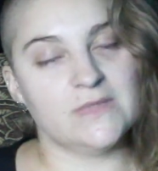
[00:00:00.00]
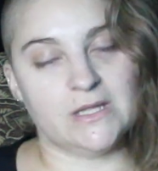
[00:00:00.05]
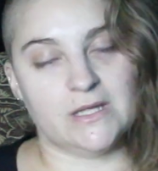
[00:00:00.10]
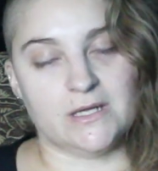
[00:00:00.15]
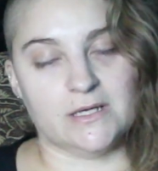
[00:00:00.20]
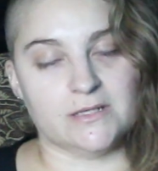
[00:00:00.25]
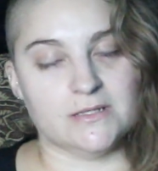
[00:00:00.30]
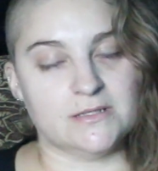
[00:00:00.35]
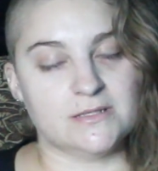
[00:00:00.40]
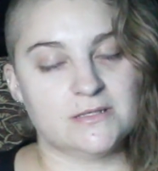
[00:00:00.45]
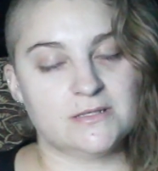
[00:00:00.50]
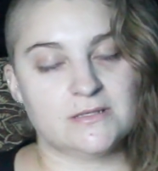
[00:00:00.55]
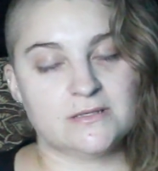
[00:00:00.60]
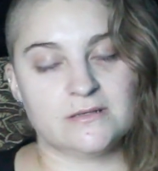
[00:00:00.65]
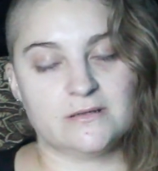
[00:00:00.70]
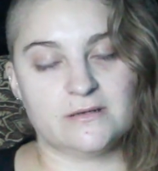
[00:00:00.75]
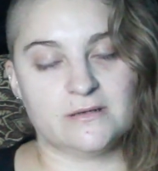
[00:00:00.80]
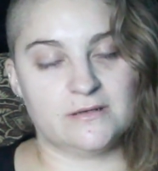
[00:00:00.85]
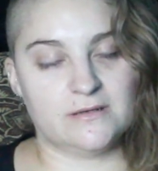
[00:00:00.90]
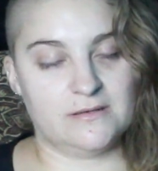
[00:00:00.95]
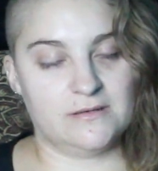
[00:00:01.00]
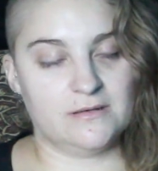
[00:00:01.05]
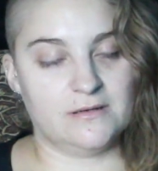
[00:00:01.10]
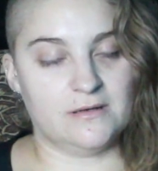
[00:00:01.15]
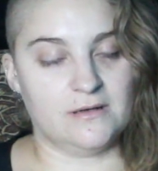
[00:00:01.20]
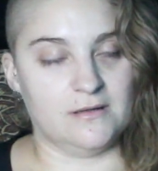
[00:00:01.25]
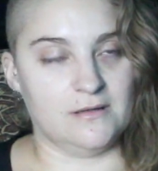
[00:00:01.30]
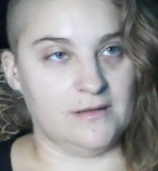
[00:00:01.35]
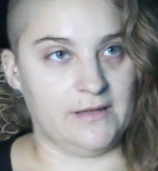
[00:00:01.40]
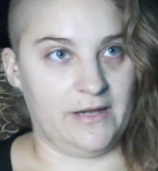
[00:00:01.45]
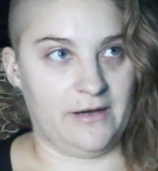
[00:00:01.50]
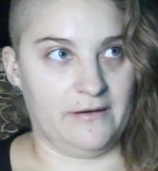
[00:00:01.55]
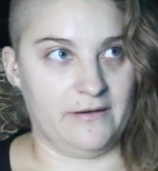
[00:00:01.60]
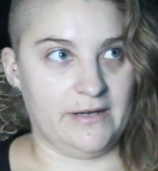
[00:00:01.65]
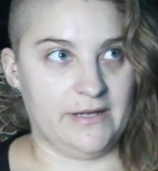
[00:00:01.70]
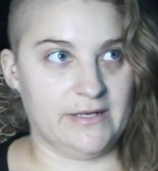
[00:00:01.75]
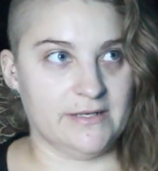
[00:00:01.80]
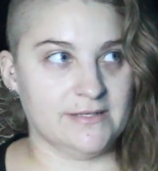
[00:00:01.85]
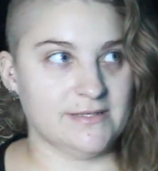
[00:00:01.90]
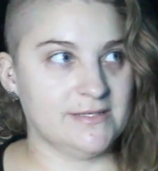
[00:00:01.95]
It's
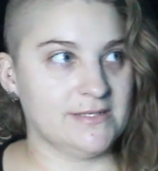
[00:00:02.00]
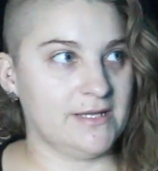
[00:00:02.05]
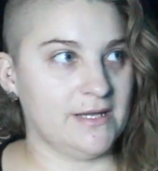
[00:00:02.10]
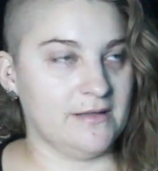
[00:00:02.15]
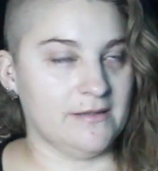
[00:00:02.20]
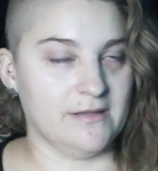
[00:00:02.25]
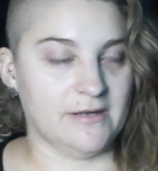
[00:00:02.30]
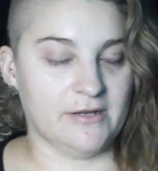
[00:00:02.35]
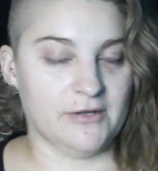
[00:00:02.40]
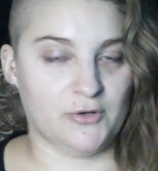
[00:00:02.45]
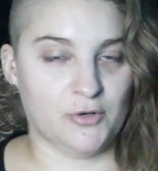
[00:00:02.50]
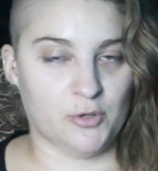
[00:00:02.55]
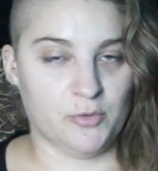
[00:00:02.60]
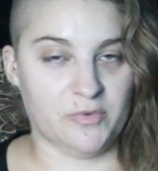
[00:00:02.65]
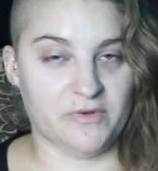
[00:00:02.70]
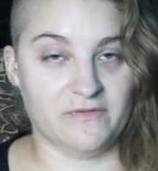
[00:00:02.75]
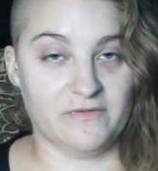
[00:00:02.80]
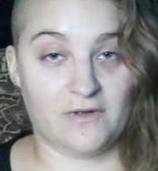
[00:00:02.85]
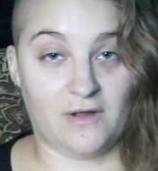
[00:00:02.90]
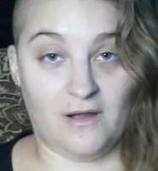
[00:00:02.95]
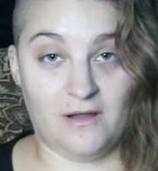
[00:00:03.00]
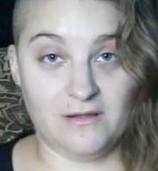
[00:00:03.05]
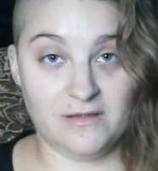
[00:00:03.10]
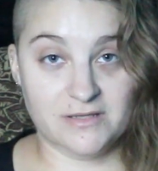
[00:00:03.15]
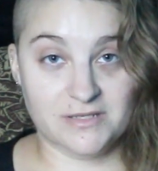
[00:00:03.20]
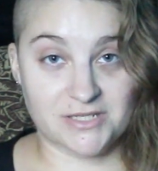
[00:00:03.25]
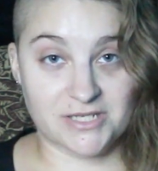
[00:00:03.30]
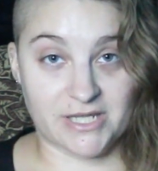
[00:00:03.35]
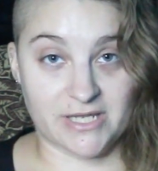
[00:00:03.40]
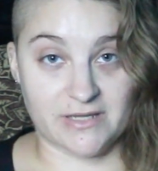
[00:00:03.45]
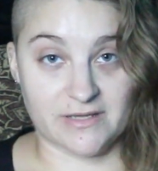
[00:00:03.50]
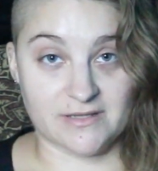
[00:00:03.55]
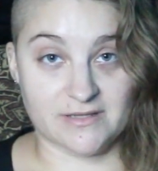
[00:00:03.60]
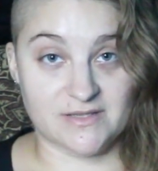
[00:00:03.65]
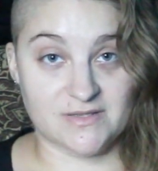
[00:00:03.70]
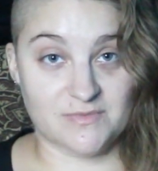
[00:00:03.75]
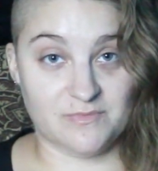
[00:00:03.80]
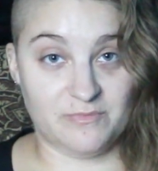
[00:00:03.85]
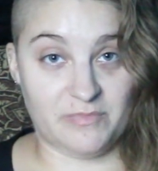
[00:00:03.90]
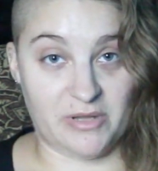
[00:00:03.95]
hilarious. And then a group of college
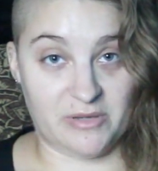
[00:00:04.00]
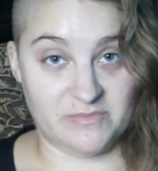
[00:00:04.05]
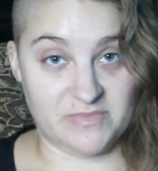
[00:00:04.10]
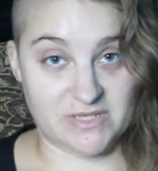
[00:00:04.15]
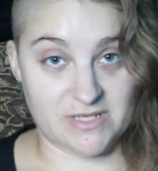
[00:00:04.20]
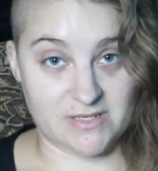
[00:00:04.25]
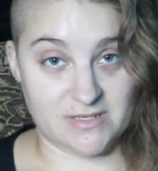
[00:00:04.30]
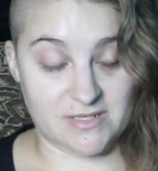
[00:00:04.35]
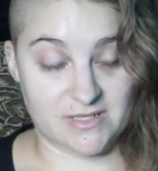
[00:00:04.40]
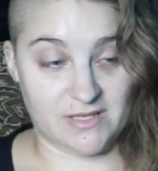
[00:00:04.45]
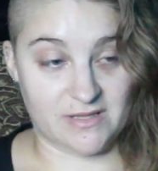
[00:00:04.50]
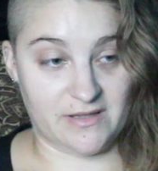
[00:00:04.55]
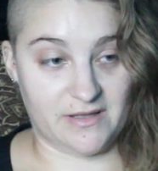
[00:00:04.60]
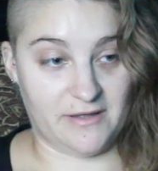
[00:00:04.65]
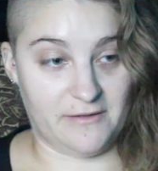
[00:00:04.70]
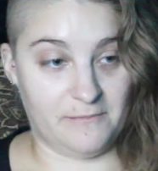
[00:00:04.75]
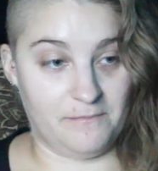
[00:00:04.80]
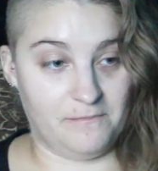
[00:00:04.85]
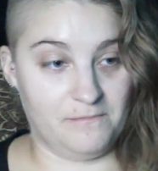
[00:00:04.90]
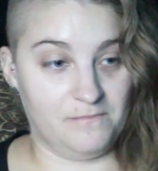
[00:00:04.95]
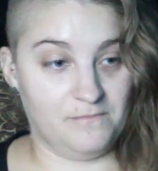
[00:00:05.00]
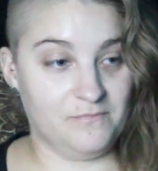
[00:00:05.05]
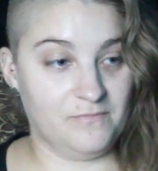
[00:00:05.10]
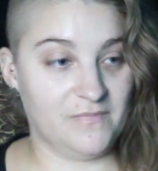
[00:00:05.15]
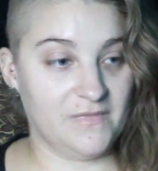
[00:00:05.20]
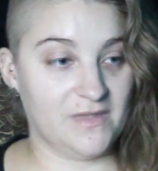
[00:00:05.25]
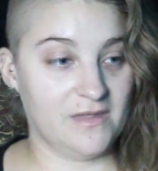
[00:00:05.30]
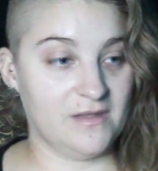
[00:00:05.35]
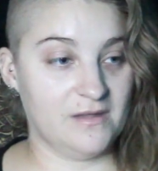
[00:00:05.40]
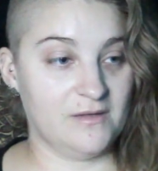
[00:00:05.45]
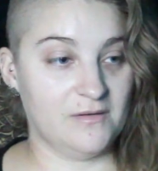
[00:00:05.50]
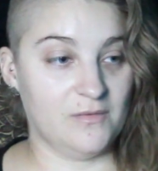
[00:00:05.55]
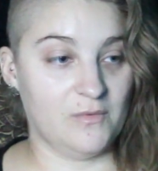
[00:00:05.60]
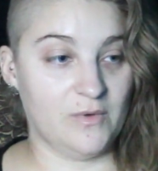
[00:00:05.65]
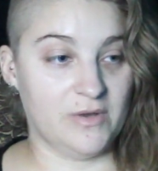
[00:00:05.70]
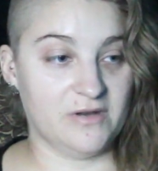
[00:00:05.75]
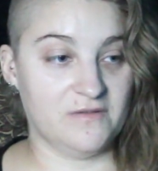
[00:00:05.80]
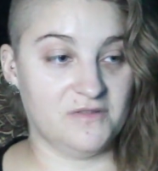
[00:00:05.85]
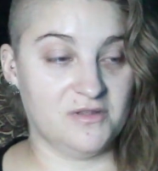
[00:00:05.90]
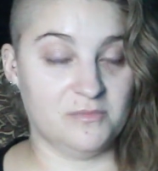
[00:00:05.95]
kids bumps into them.
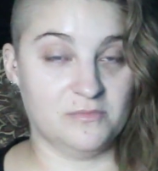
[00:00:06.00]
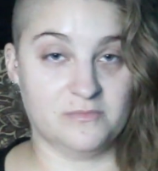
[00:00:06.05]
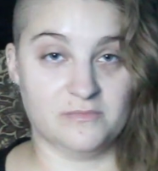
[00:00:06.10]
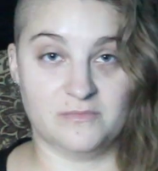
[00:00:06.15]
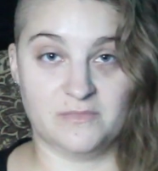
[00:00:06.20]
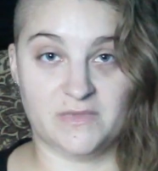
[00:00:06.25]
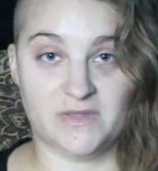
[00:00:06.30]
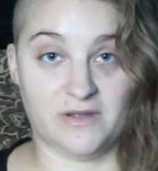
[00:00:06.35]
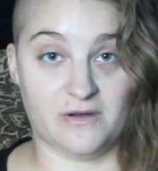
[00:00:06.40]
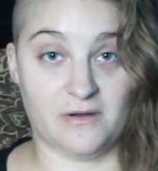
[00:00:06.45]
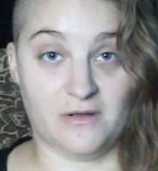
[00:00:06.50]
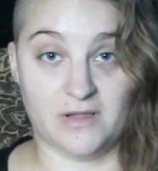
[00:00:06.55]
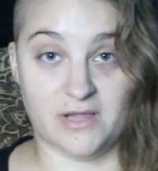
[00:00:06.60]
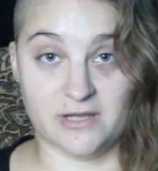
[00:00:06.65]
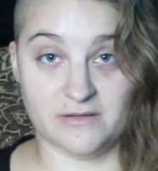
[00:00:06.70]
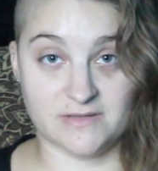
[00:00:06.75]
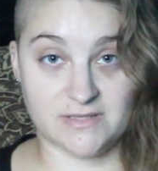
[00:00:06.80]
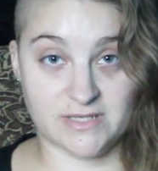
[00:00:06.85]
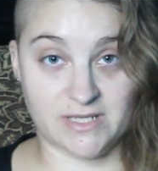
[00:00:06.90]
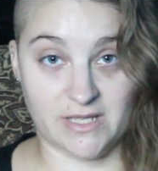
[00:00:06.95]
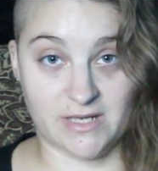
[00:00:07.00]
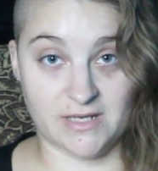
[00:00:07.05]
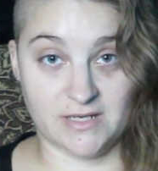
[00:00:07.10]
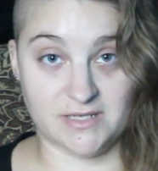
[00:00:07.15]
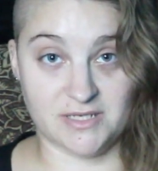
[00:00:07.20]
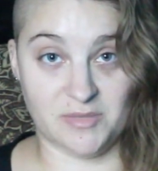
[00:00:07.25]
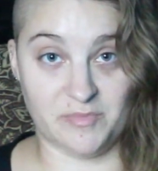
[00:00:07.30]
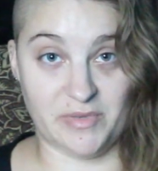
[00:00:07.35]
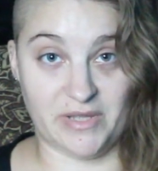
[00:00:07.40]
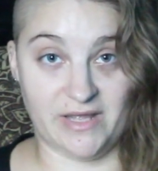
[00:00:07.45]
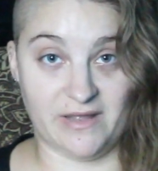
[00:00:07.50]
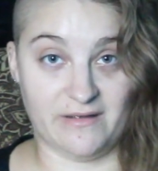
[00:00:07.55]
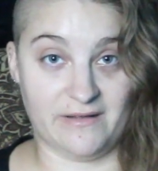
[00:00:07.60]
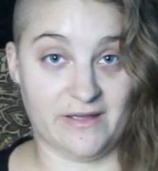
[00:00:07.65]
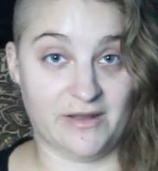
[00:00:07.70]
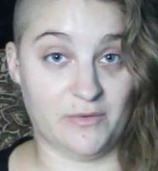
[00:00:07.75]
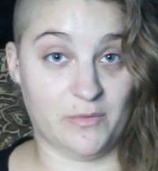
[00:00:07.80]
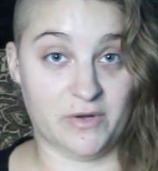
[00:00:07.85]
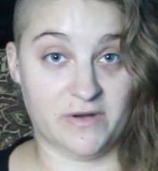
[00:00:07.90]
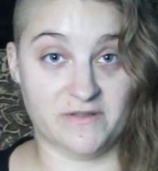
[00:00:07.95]
One of them, they're all out skinny dipping,
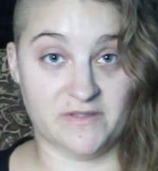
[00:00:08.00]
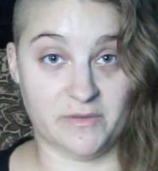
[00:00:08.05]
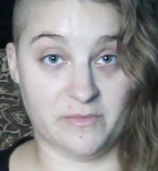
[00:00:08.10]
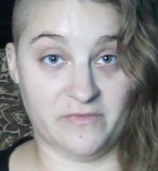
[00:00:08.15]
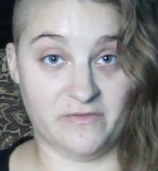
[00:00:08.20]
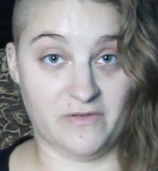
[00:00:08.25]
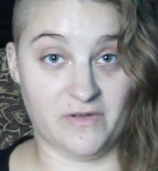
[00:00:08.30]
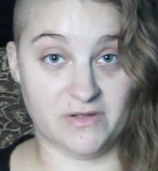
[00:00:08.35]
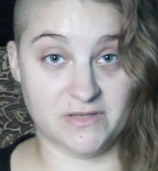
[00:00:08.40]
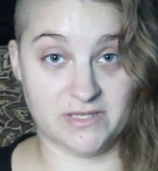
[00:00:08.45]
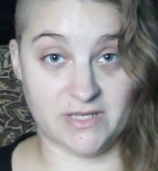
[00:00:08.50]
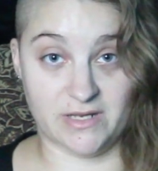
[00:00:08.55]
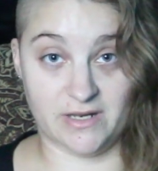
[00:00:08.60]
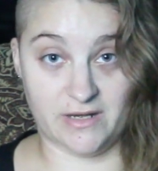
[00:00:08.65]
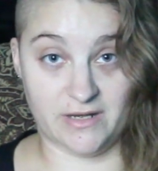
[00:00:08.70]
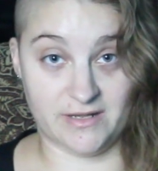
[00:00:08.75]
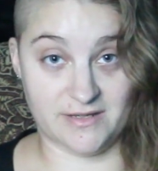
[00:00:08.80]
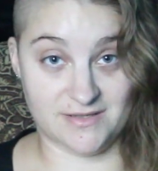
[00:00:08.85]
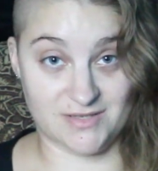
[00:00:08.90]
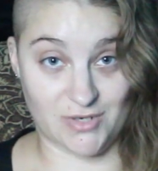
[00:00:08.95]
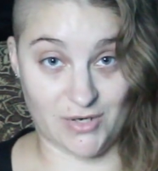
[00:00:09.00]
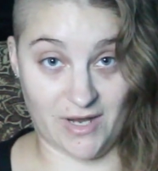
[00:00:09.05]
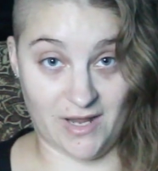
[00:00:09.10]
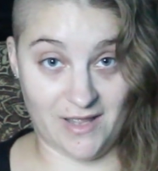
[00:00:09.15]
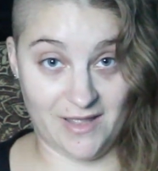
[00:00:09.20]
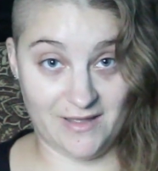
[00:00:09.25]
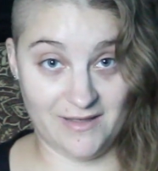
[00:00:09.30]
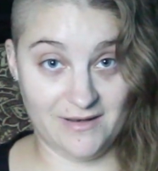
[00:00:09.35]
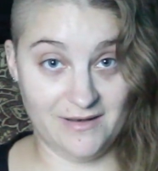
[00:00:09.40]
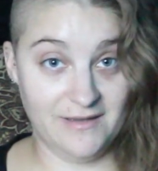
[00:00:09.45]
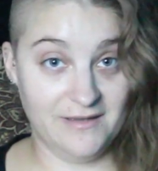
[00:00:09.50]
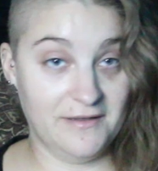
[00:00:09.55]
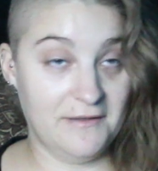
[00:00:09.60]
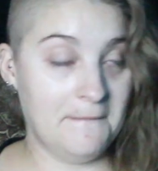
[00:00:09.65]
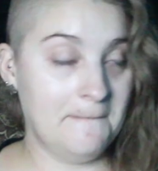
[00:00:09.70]
and one of them falls in and hits her head.